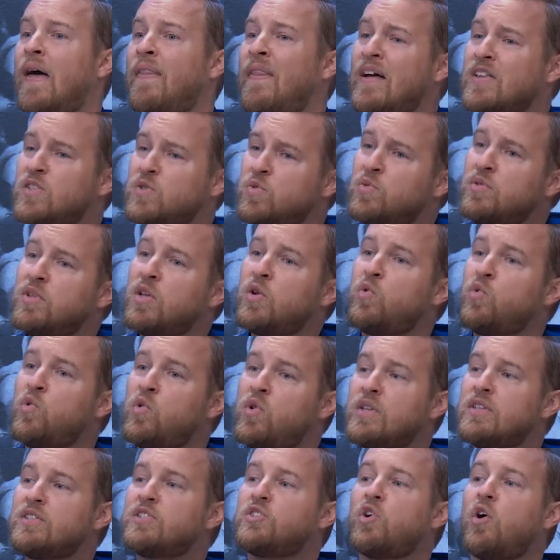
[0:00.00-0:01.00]
And that's when they
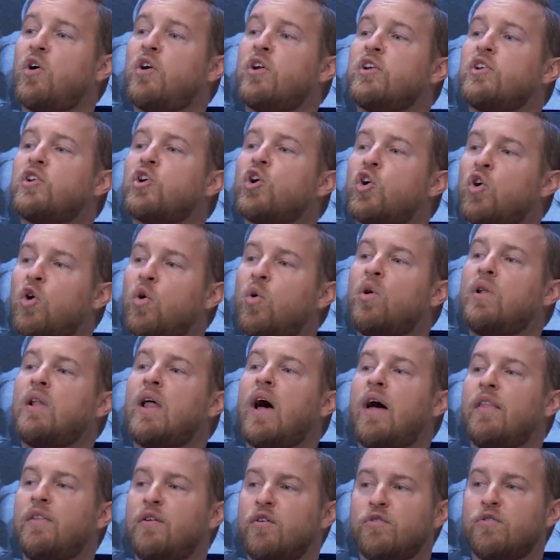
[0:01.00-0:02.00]
really started to grow a
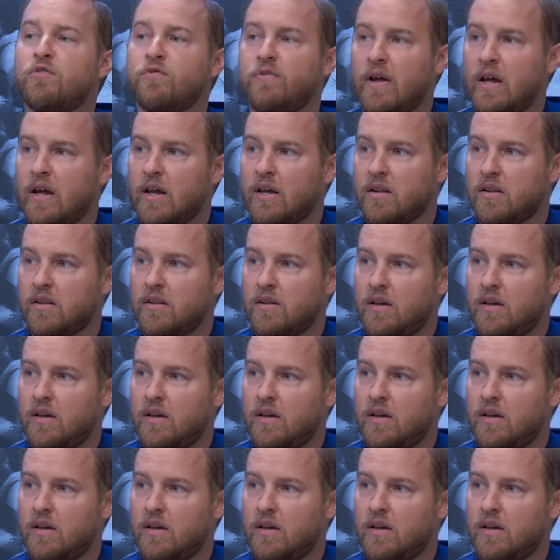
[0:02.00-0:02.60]
lot in their faith.